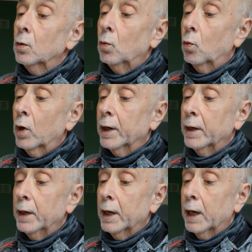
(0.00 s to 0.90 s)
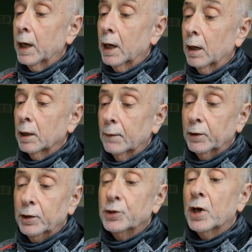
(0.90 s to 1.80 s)
One
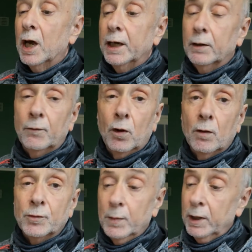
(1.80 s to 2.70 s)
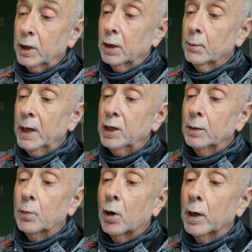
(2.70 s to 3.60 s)
lovely design involves making a
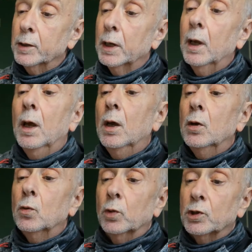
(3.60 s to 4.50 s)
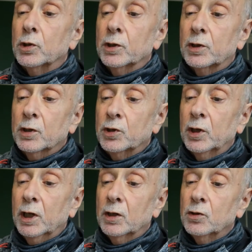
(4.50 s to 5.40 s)
mating part, which this can
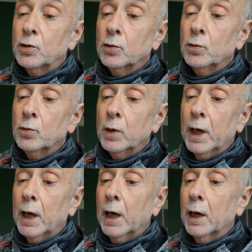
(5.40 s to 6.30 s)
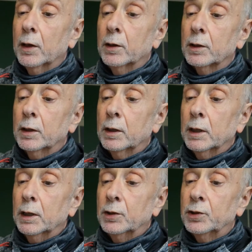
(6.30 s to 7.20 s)
sit into, and
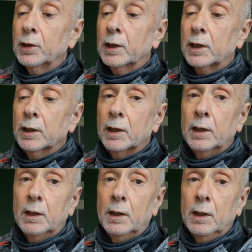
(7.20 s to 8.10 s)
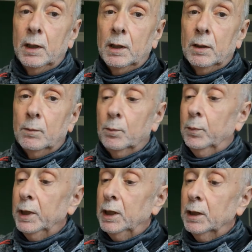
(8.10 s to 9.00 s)
a silicon
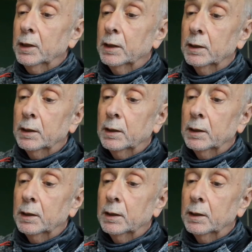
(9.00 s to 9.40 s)
bead